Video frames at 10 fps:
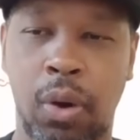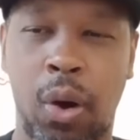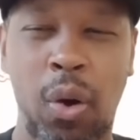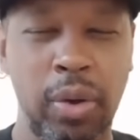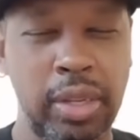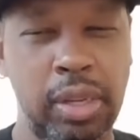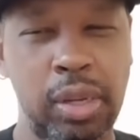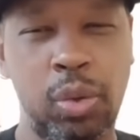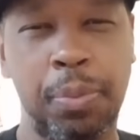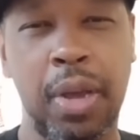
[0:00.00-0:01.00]
all these
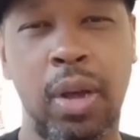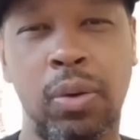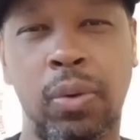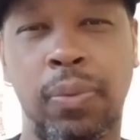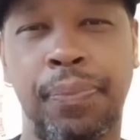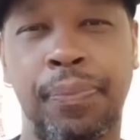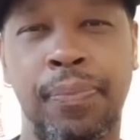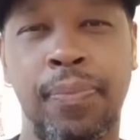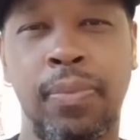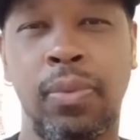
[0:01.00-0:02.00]
years you've been home...
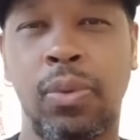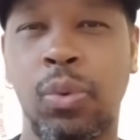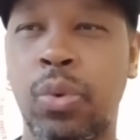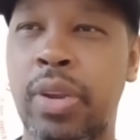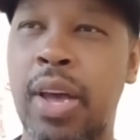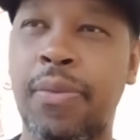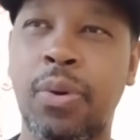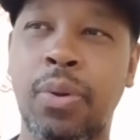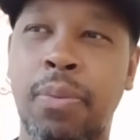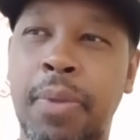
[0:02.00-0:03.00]

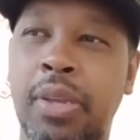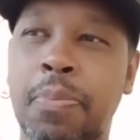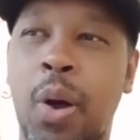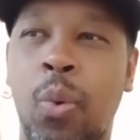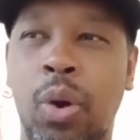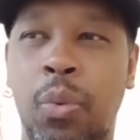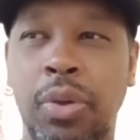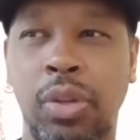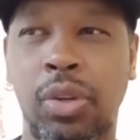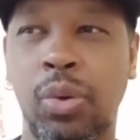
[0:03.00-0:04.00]
Never mention about working
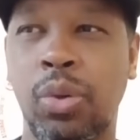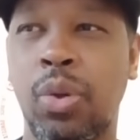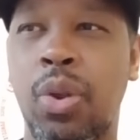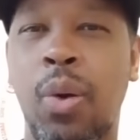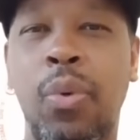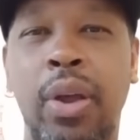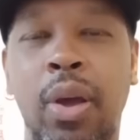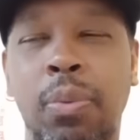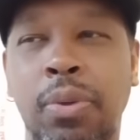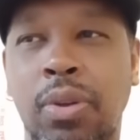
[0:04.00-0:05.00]
with the children. You don't want to
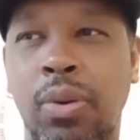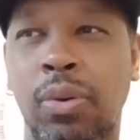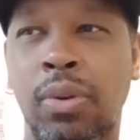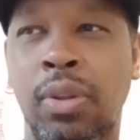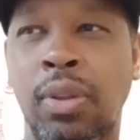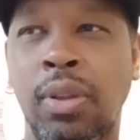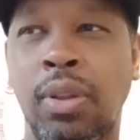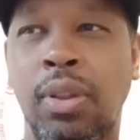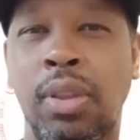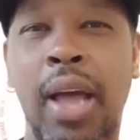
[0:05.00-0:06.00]
help the children.
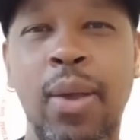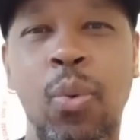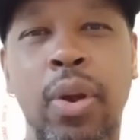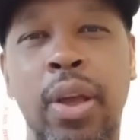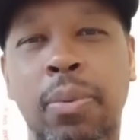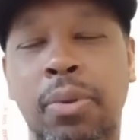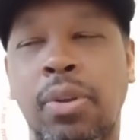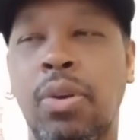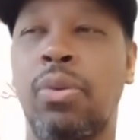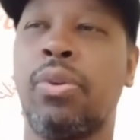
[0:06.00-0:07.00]
Now you want to help the
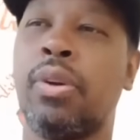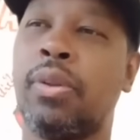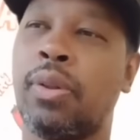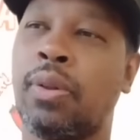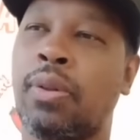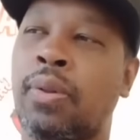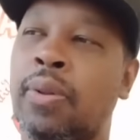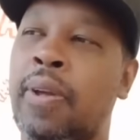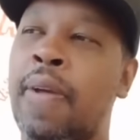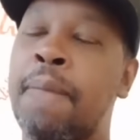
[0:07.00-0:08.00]
children.
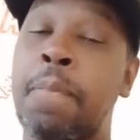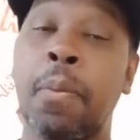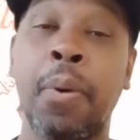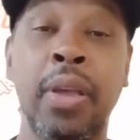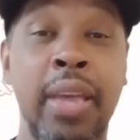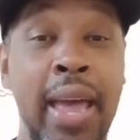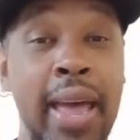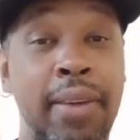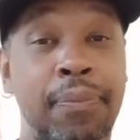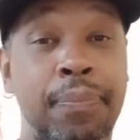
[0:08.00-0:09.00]
But
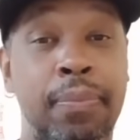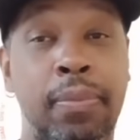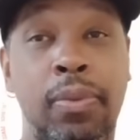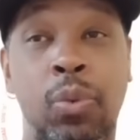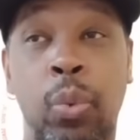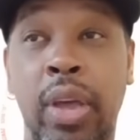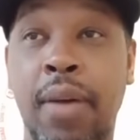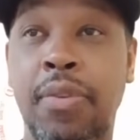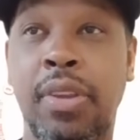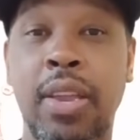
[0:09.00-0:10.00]
yet, we
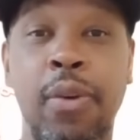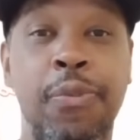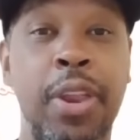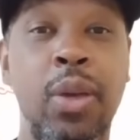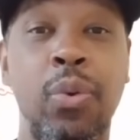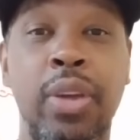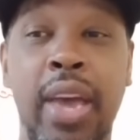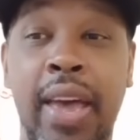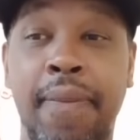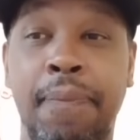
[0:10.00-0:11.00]
haven't seen a video
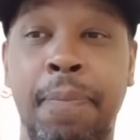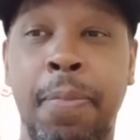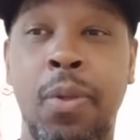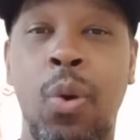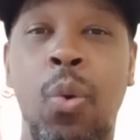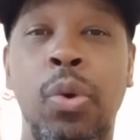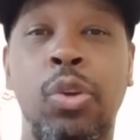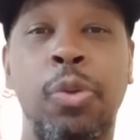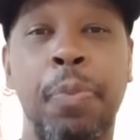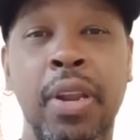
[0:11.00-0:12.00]
yet
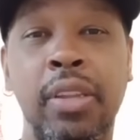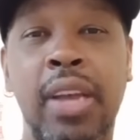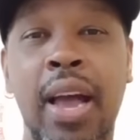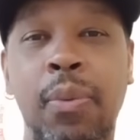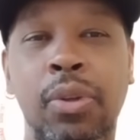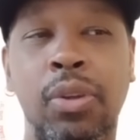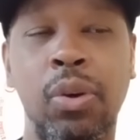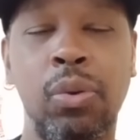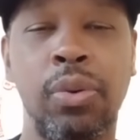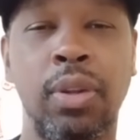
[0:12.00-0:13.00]
with you spending time with the
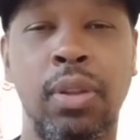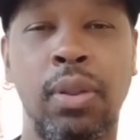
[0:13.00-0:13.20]
children.